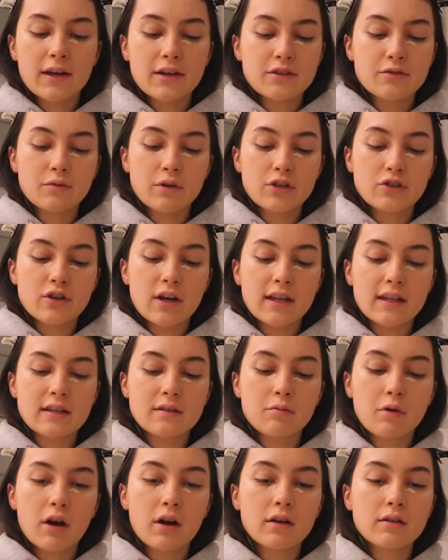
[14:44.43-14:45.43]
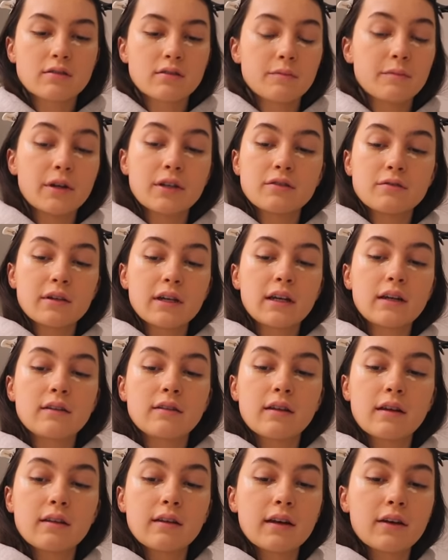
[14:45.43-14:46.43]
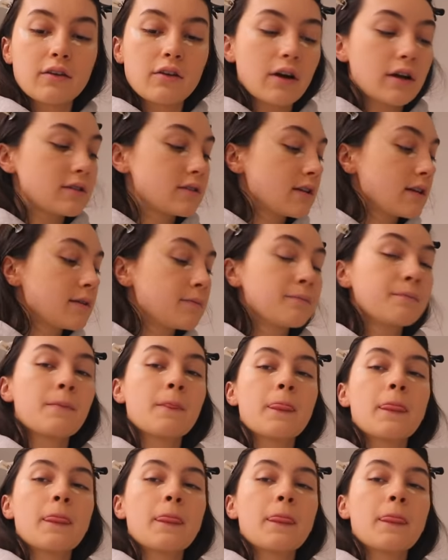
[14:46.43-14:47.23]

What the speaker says: I just want to try these products. I'm not doing anything like crazy.